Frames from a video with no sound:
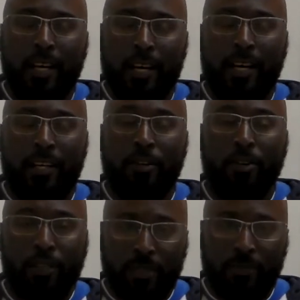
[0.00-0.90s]
Had an
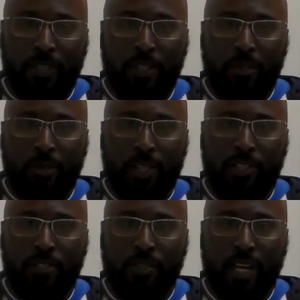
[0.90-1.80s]
earlier video where I
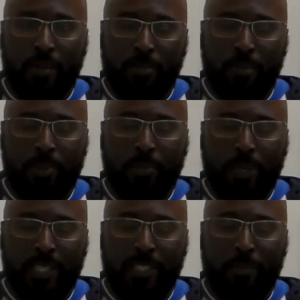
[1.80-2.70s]
showed you how to put them in the
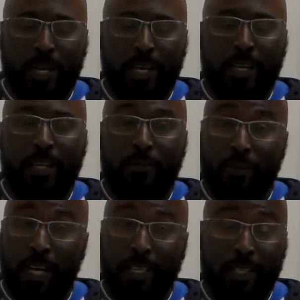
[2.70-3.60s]
plastic bag. In
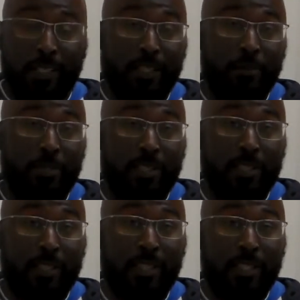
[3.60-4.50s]
fact, I think it was
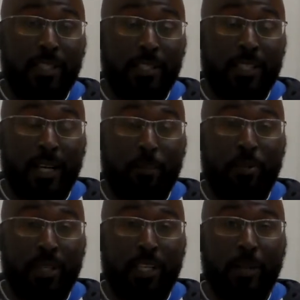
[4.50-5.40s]
these that I
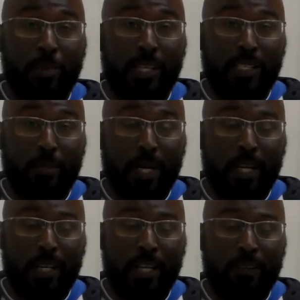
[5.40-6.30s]
put in the plastic
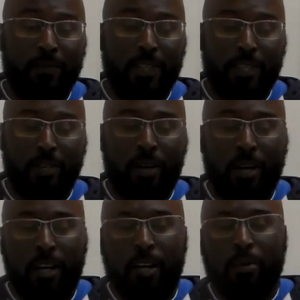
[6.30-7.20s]
bag in that video.
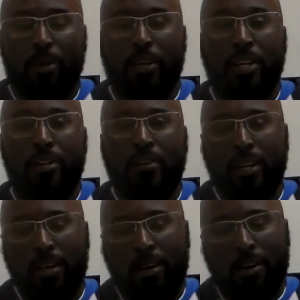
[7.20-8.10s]
Well, here
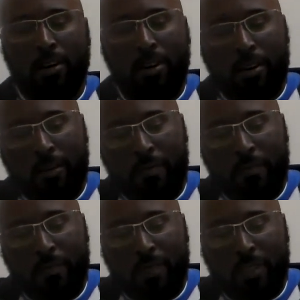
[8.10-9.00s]
they are.
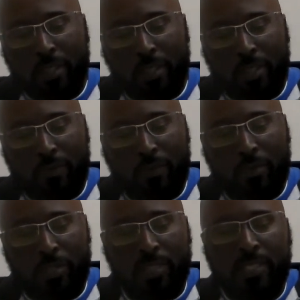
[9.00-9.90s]
If
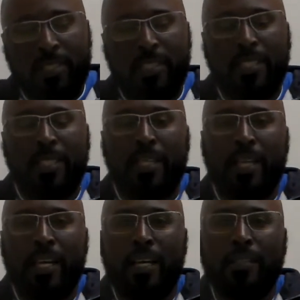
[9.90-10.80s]
you can see
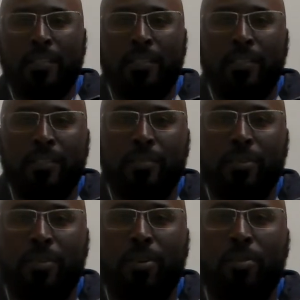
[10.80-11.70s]
that,
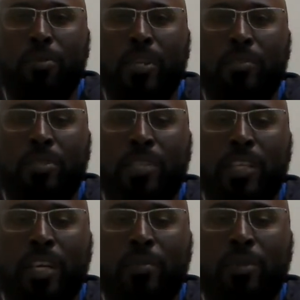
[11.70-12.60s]
I'm gonna hold that up to the
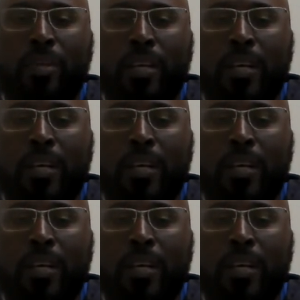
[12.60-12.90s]
camera.